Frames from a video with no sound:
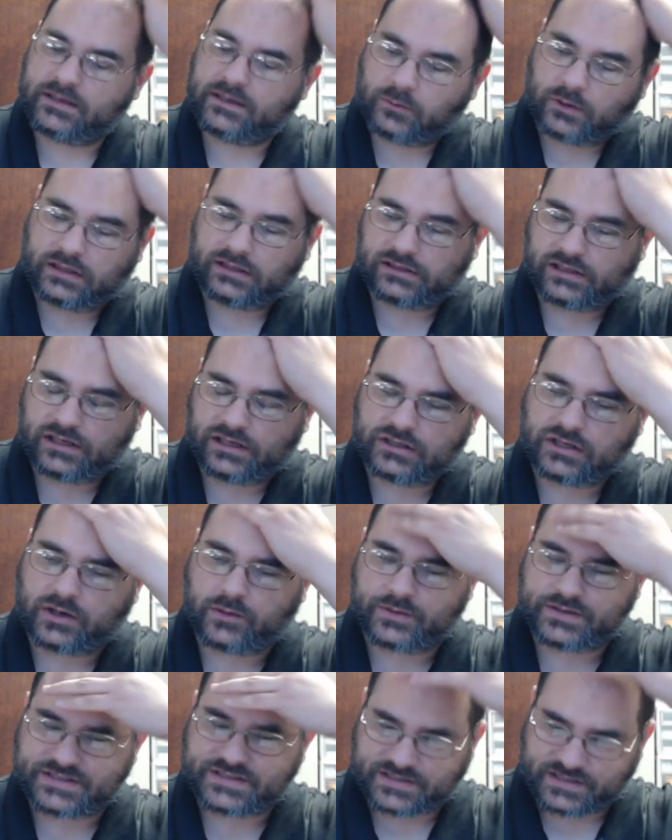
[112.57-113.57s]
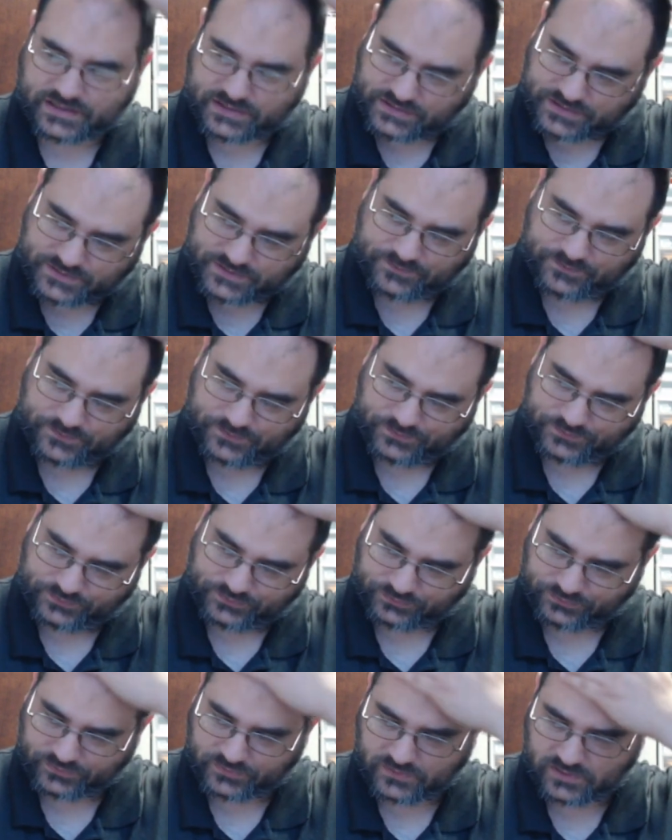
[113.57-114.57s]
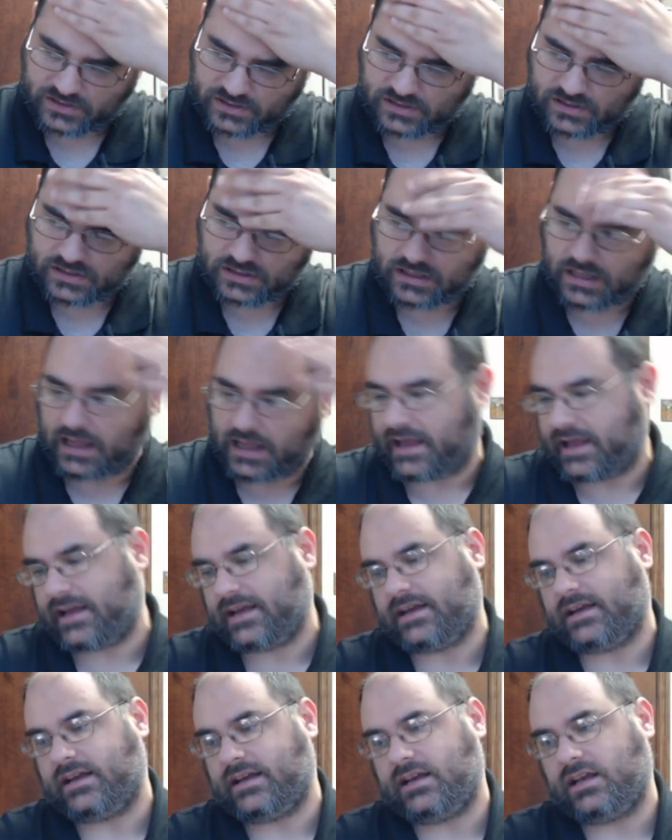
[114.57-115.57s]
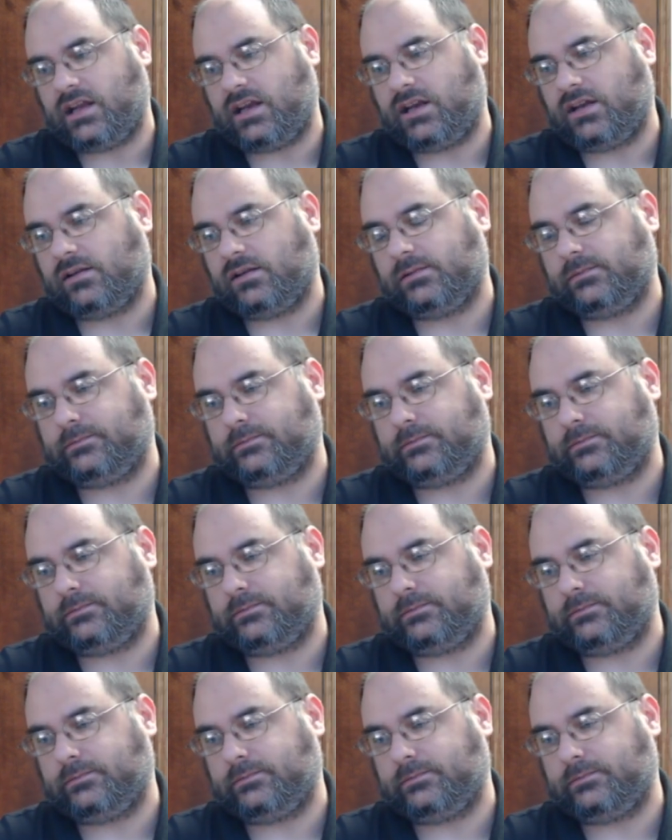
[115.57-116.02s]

What Logo Is This? And.